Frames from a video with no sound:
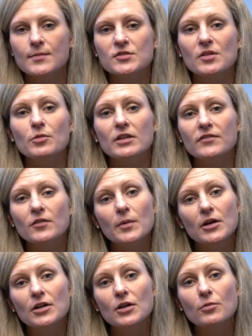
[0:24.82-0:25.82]
So I'm really
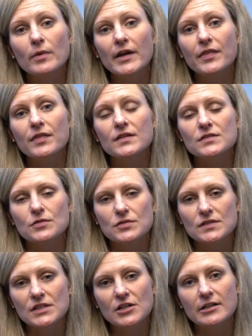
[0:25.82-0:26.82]
familiar with
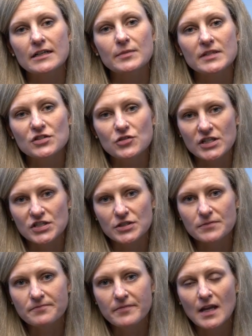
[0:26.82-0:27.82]
Social Security
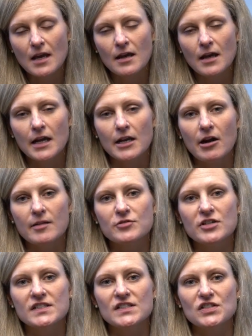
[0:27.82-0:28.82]
Administration. And now I'm
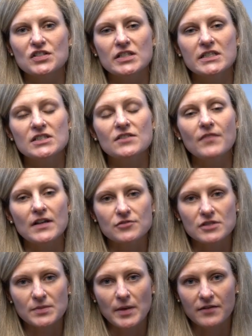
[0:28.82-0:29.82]
transitioning to
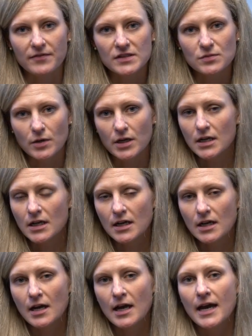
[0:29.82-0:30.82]
veterans benefits work.
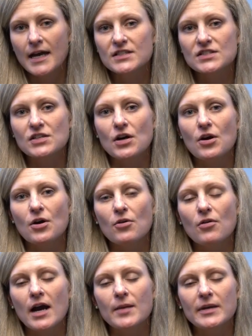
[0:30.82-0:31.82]
And
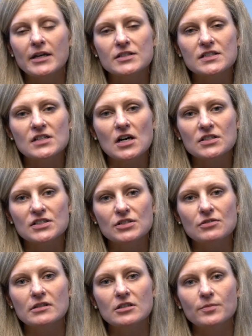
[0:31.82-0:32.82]
so I'm here to talk to
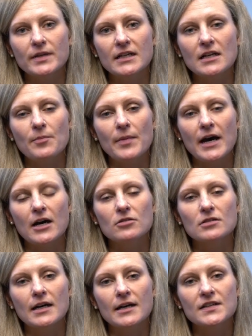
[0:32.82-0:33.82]
you a little bit
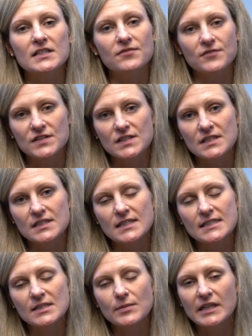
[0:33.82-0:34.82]
about the differences
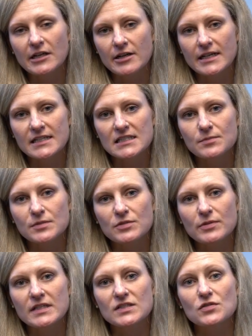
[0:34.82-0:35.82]
and similarities
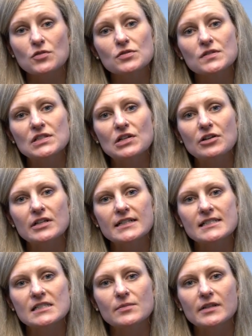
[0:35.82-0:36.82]
between Social Security
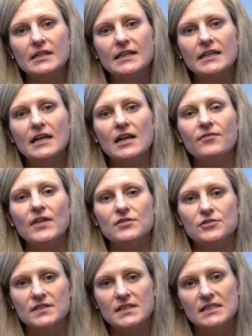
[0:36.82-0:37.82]
disability and
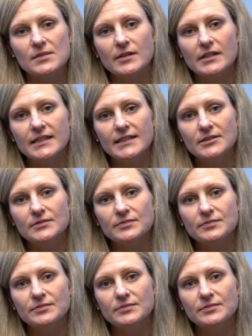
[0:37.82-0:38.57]
veterans disability.